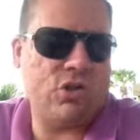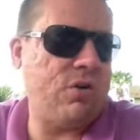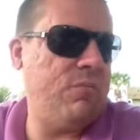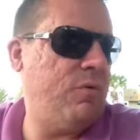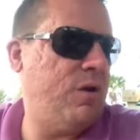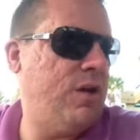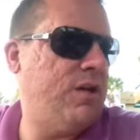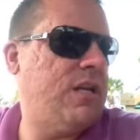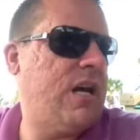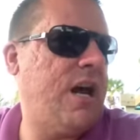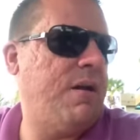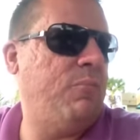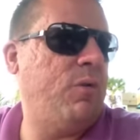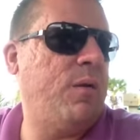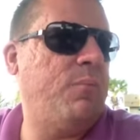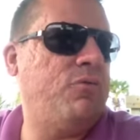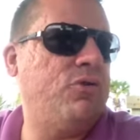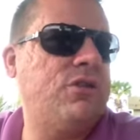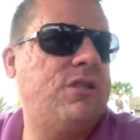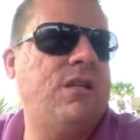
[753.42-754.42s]
can be a timely
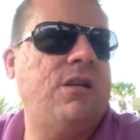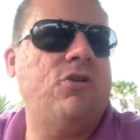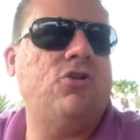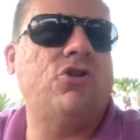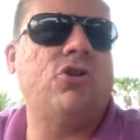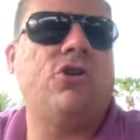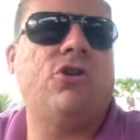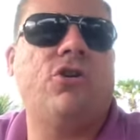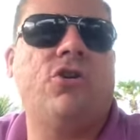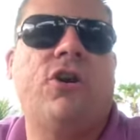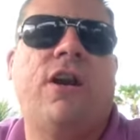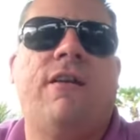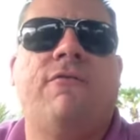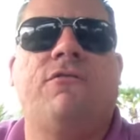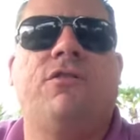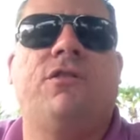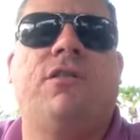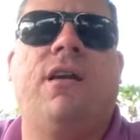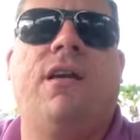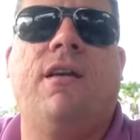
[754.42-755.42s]
procedure. You're going to have
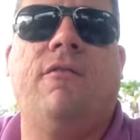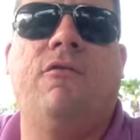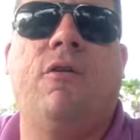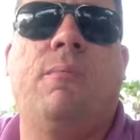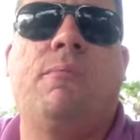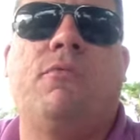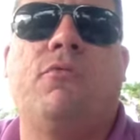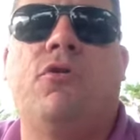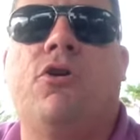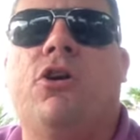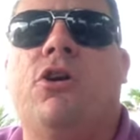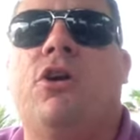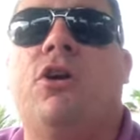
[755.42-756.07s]
to give up work,